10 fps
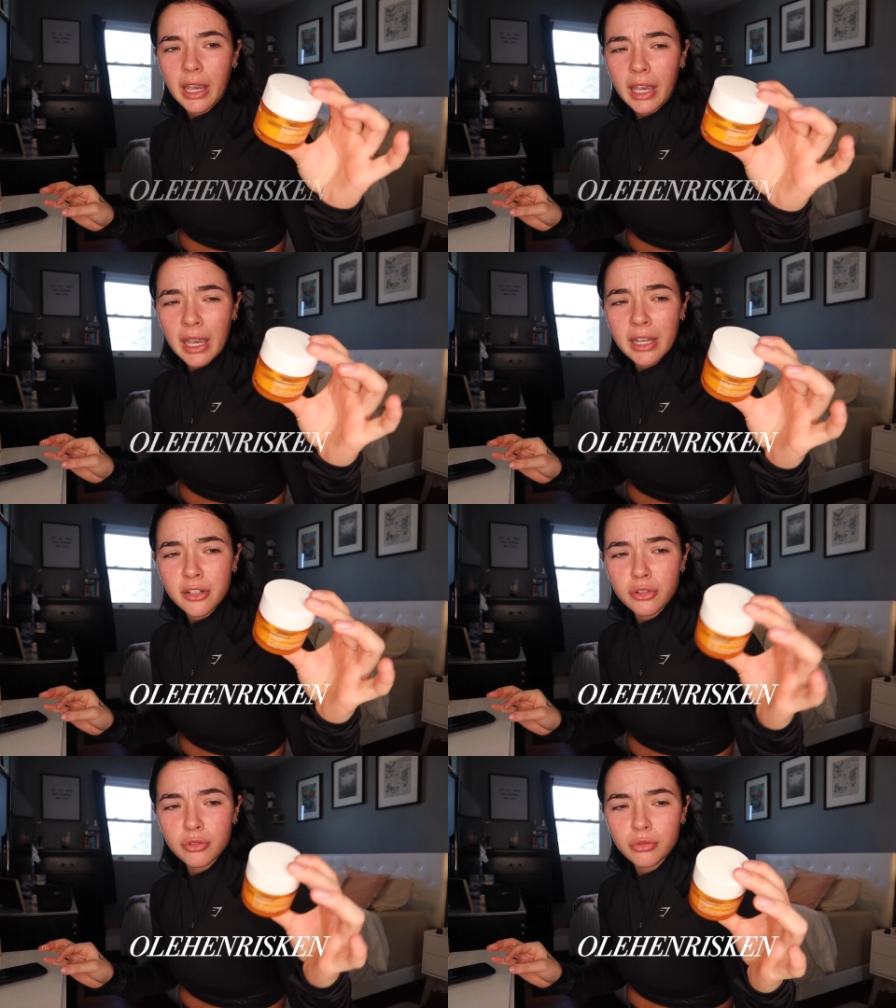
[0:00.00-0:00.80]

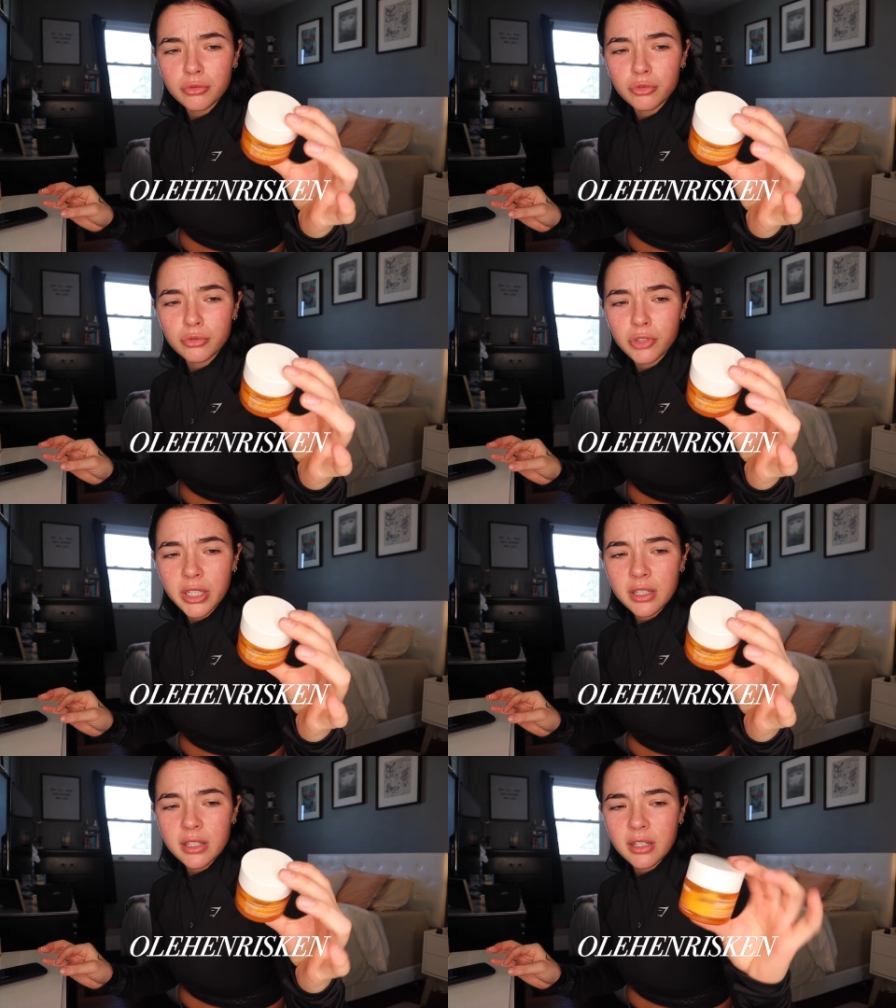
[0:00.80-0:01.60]

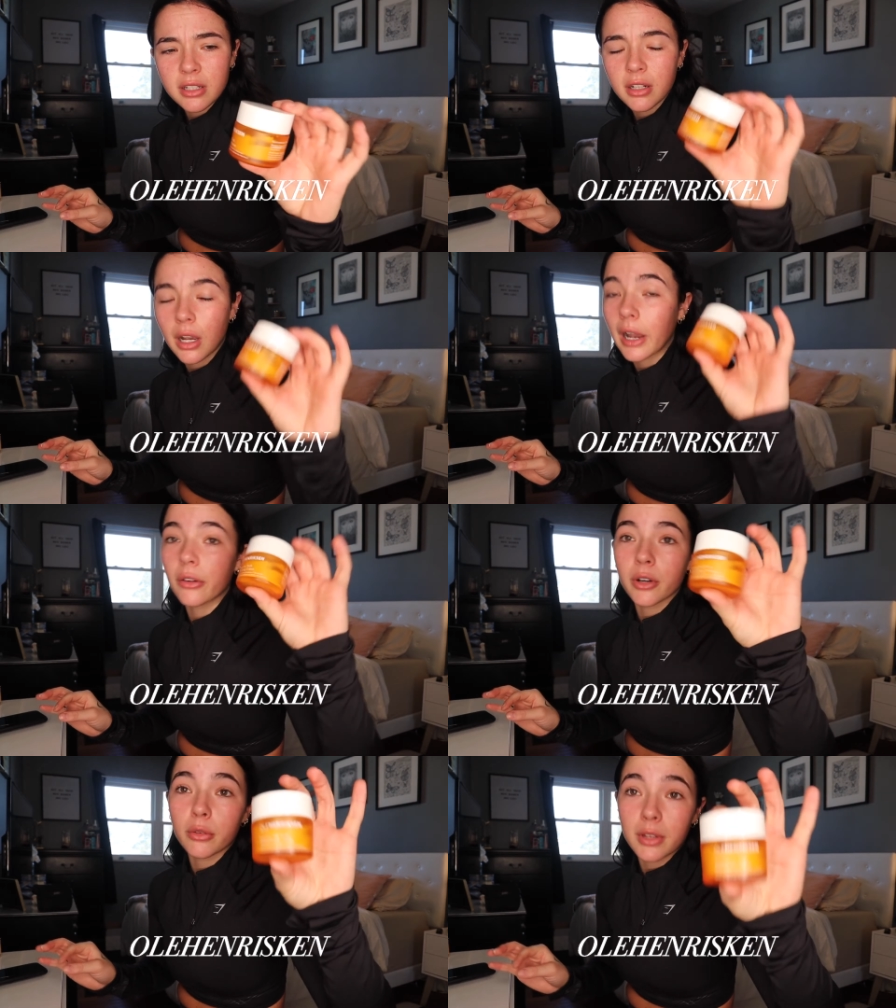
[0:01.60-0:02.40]
Henriksen, I
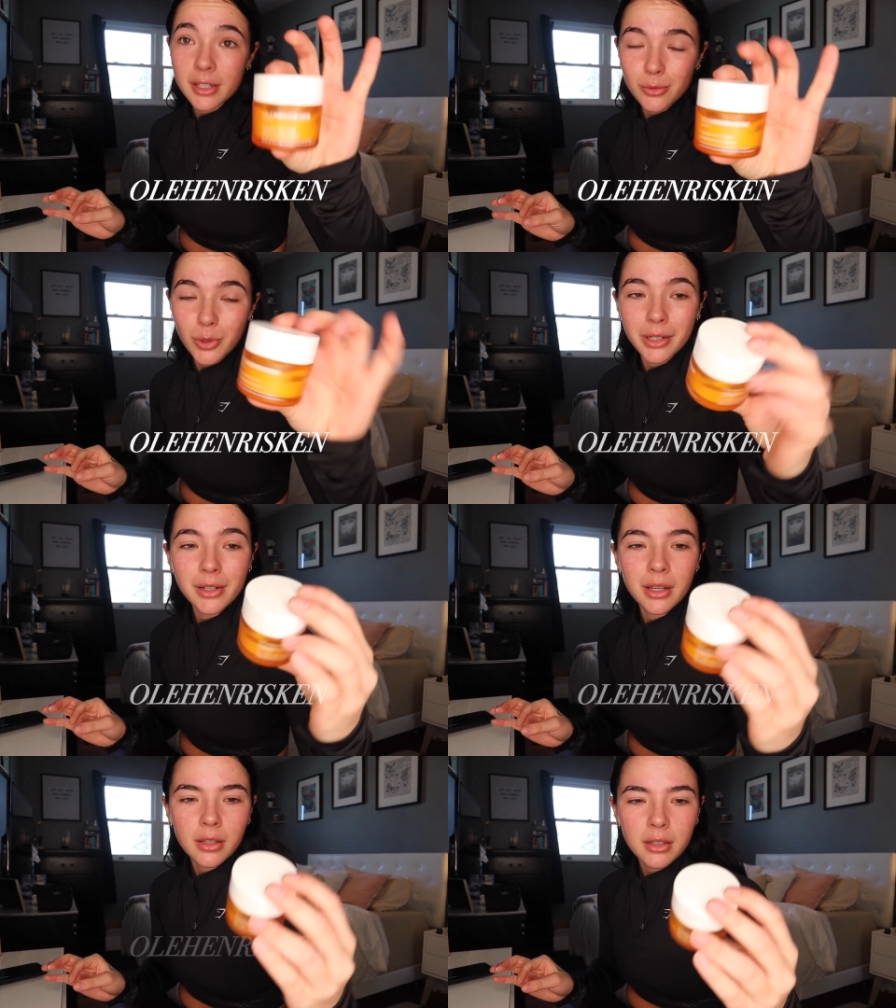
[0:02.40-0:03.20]
don't know, this
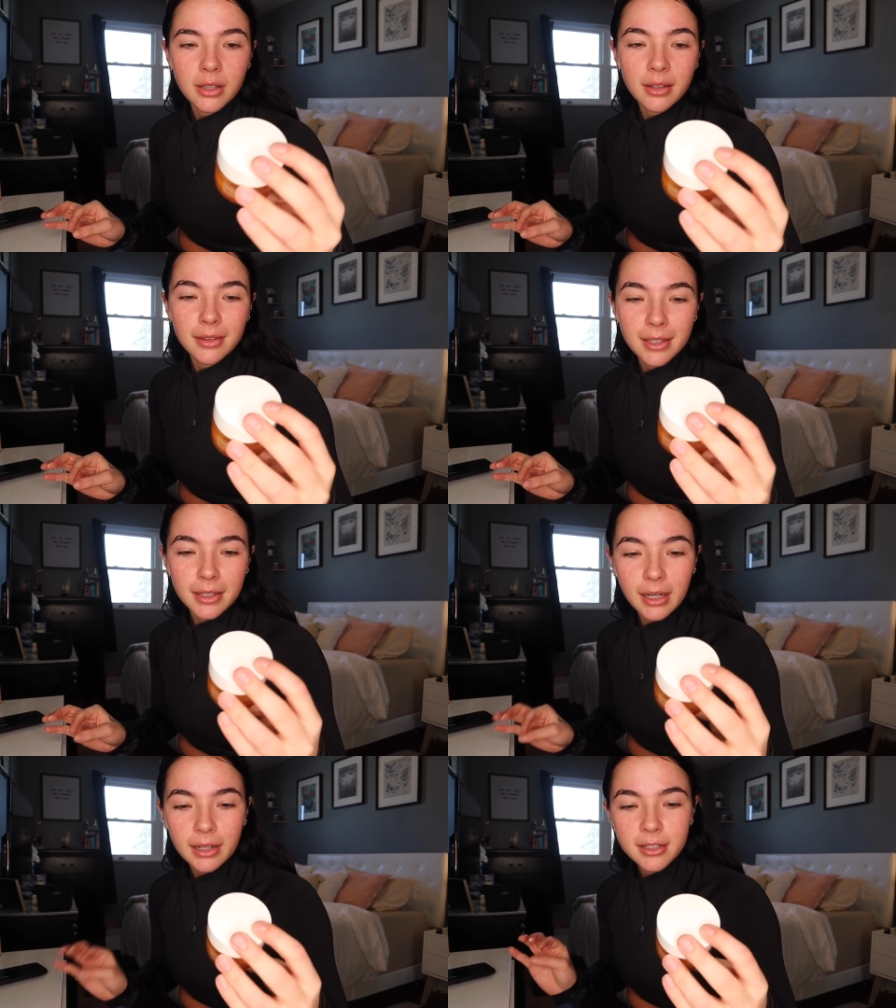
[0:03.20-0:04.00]
one.
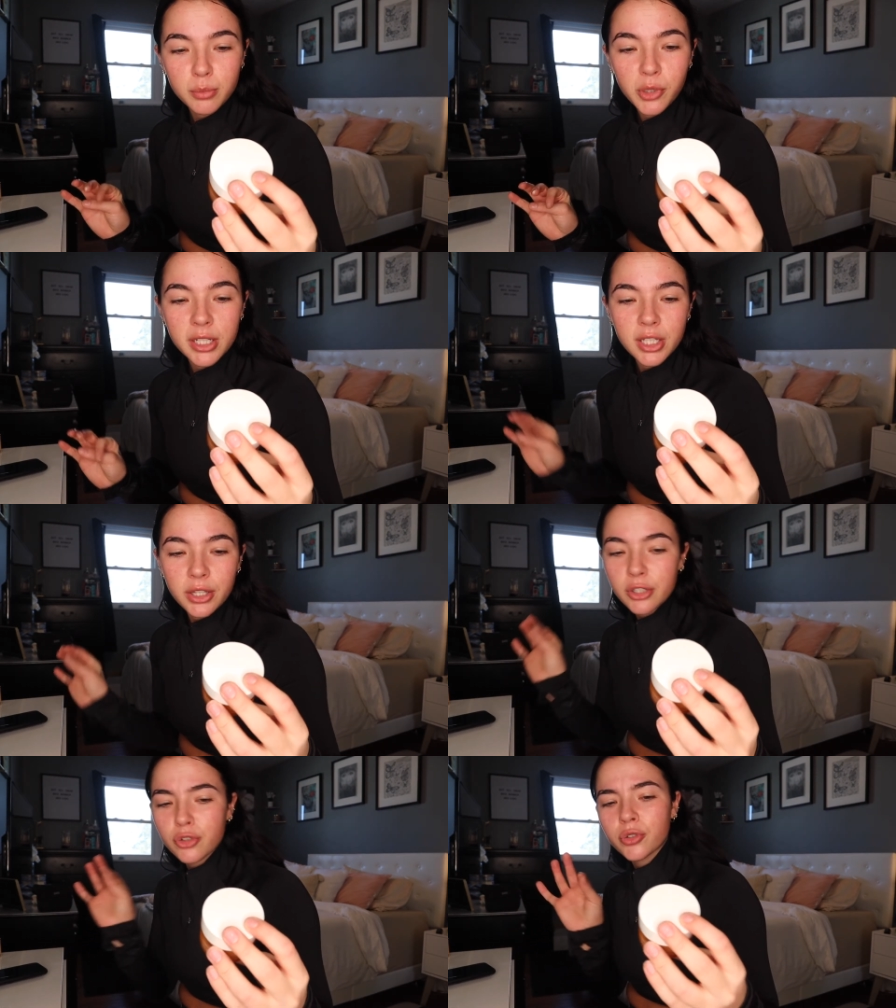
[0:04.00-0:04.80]
The Express
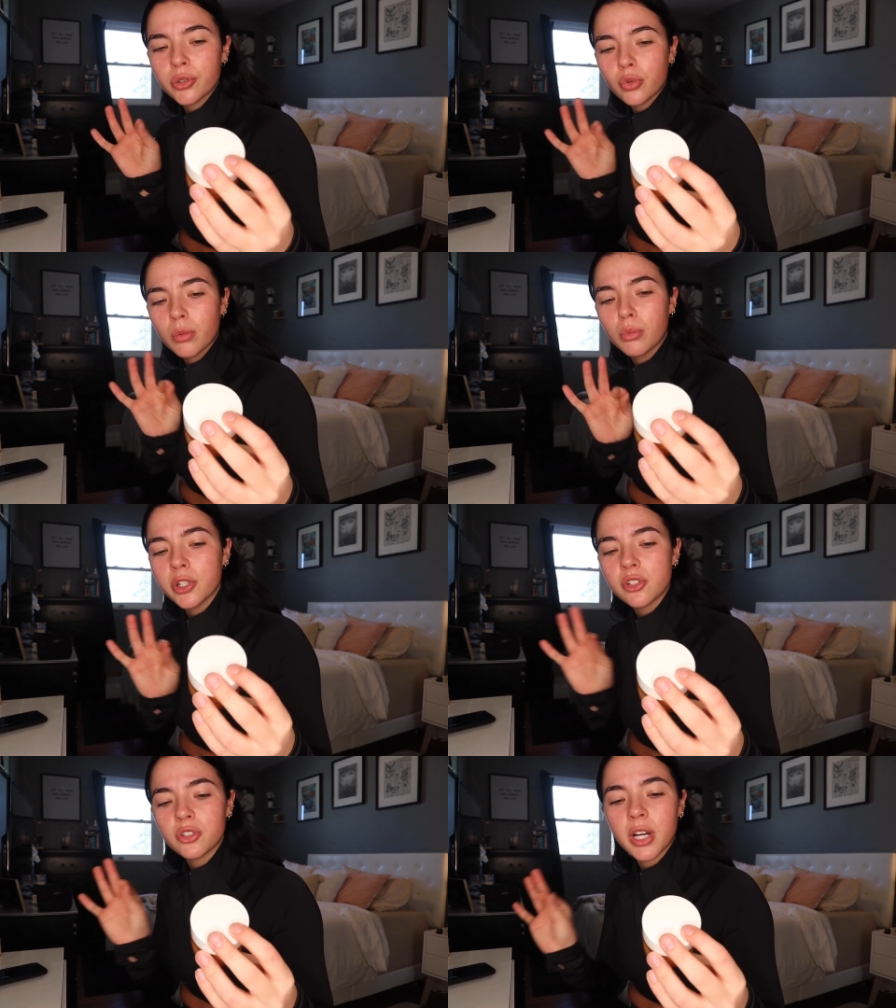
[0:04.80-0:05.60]
the Truth
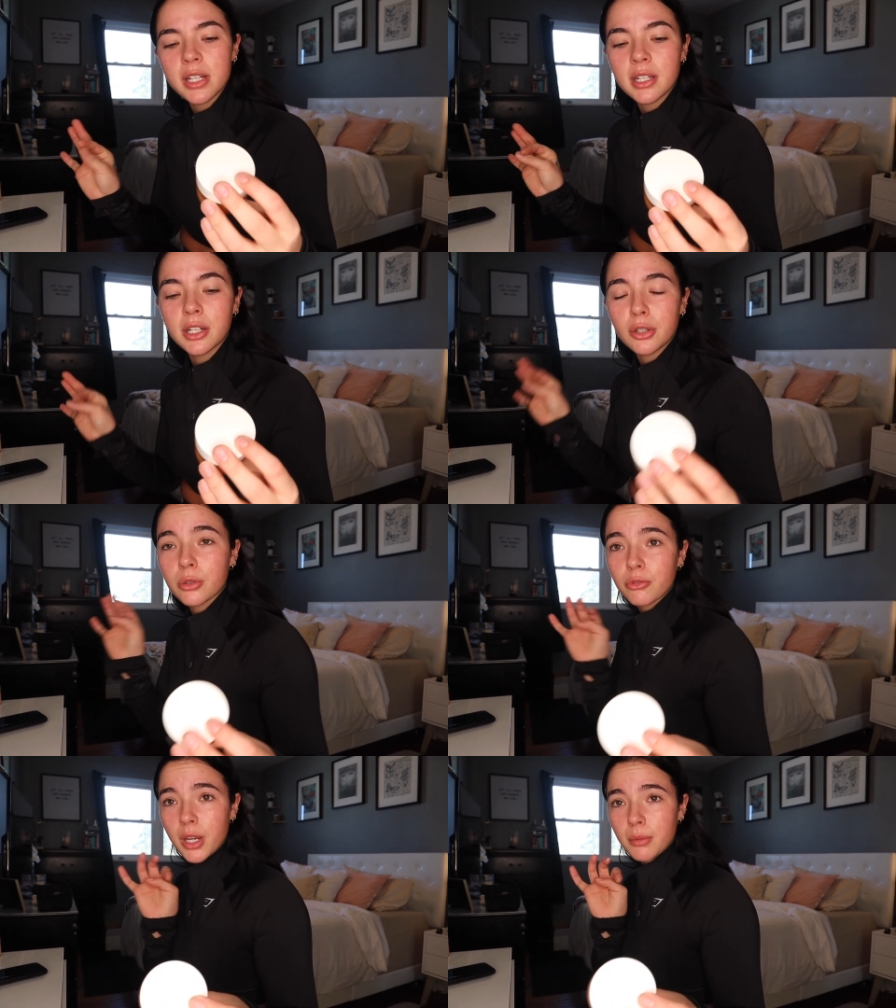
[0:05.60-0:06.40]
Moisturizing
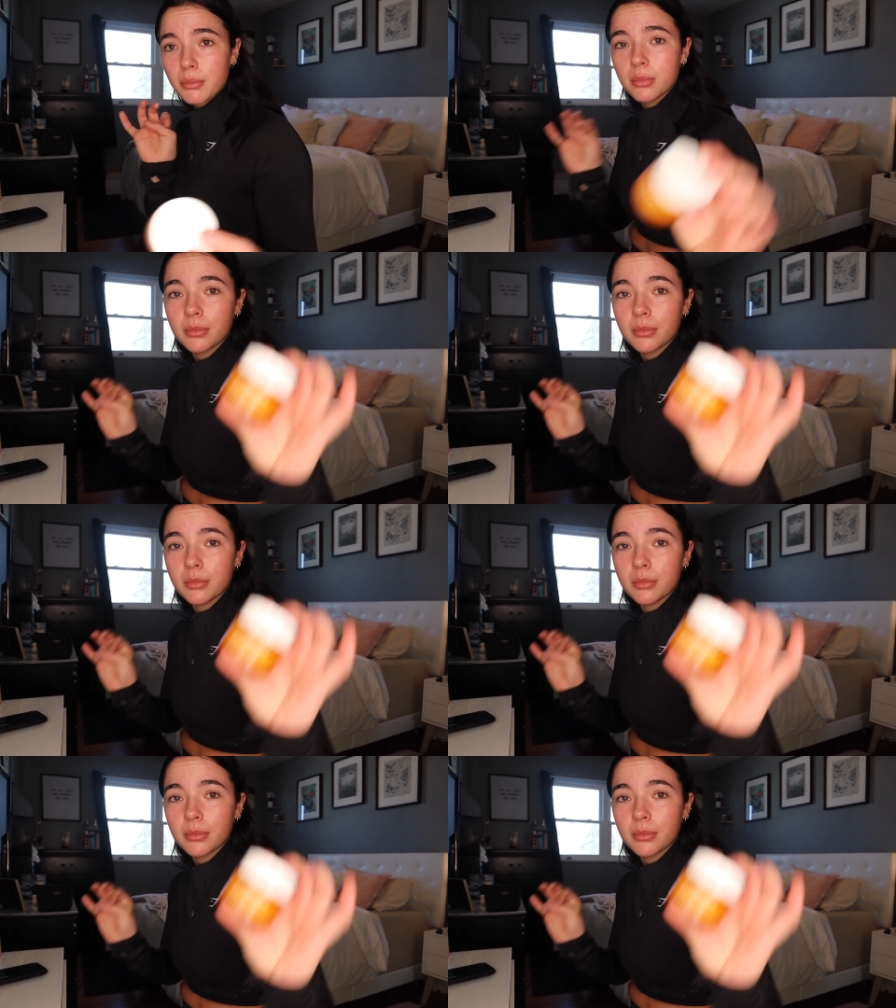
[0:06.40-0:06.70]
Cream.